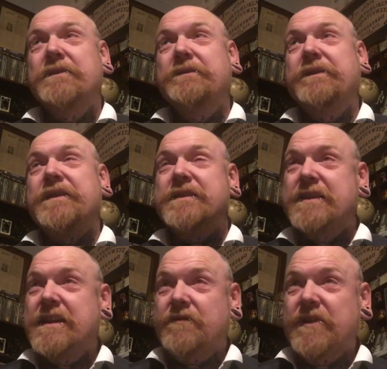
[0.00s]
for the
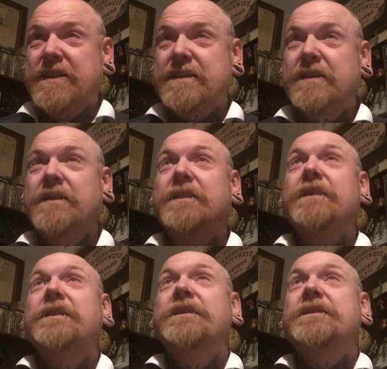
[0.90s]
series,
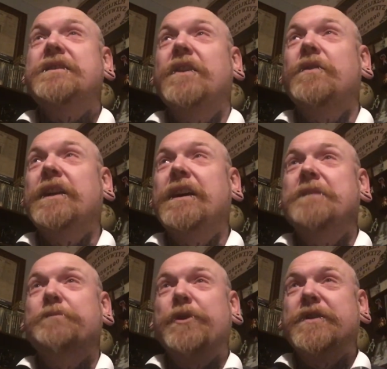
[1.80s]
So, like,
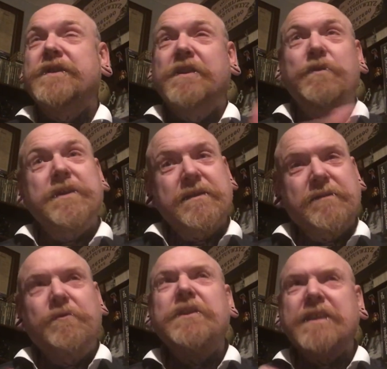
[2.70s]
book two
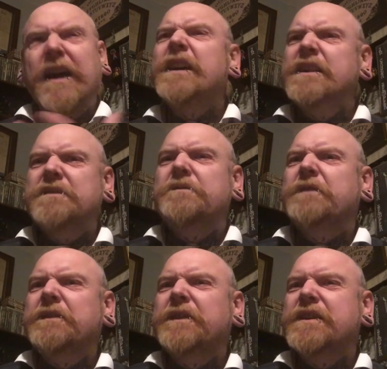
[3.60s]
will kind of
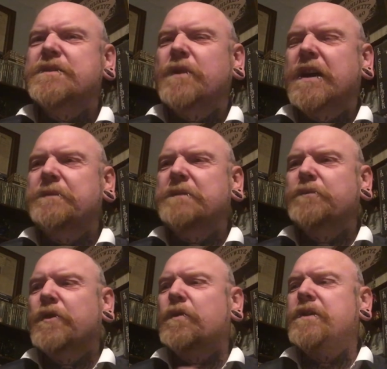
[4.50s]
refer to what happened in
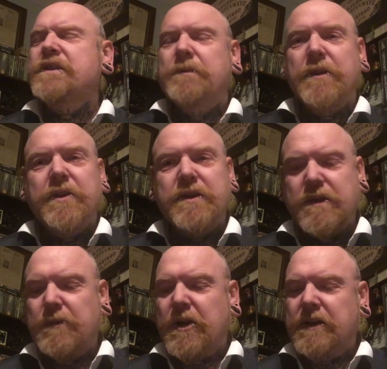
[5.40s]
book one. So I'm not going to do
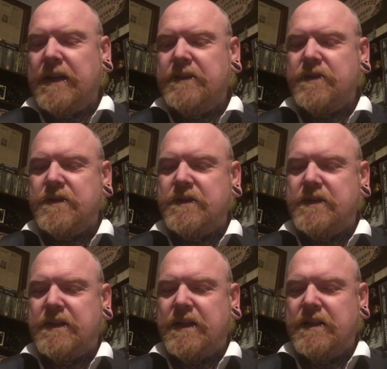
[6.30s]
them all. I'll just
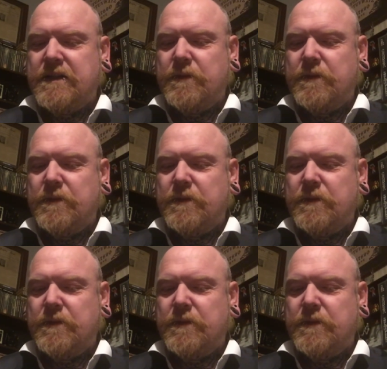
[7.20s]
do